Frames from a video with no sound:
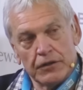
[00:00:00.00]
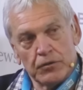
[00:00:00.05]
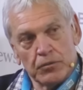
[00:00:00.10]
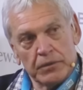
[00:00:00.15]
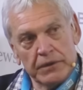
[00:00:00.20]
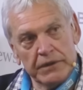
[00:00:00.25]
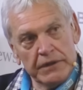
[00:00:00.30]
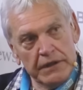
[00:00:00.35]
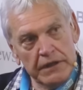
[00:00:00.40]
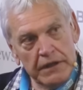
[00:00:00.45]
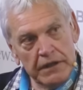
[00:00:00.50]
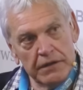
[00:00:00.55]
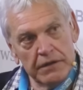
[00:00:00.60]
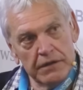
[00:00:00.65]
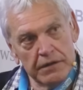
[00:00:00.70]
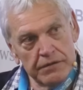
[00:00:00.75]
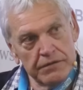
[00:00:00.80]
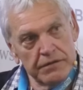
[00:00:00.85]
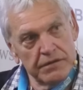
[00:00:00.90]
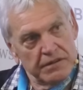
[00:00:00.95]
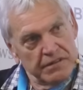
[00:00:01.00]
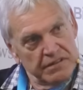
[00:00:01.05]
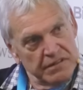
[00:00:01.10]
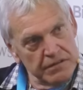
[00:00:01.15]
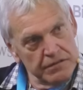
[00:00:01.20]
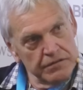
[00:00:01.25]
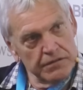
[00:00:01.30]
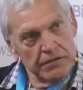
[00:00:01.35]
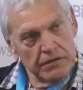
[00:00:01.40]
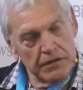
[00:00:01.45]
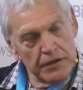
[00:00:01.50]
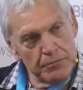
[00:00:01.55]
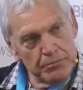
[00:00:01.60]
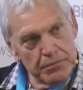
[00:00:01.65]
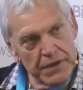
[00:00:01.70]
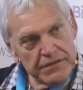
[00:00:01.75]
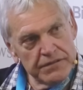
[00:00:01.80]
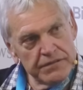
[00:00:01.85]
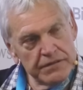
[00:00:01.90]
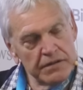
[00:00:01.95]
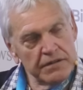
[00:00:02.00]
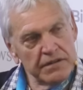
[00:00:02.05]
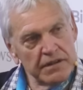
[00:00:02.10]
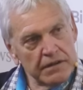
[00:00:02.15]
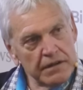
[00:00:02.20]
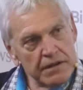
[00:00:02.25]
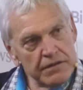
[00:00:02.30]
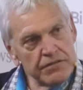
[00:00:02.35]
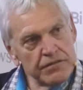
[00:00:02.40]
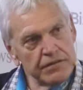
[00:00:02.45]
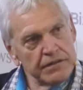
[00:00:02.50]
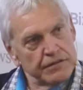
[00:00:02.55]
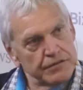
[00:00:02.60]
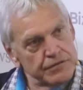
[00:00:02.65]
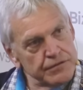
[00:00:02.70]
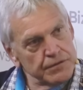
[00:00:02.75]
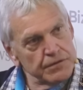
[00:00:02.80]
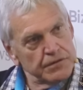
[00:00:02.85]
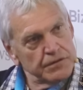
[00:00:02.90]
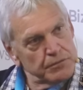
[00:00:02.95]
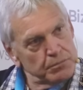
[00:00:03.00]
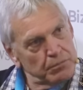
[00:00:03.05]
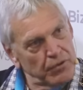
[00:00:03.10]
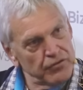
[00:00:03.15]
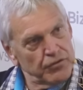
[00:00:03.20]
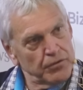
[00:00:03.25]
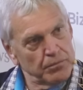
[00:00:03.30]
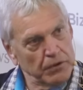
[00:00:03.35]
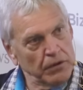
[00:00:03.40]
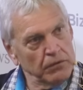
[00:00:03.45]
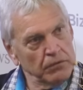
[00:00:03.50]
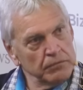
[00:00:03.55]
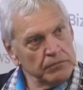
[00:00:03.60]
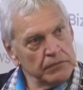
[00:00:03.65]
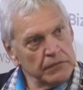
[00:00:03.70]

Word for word: that we need this additional capacity in the country as soon as possible.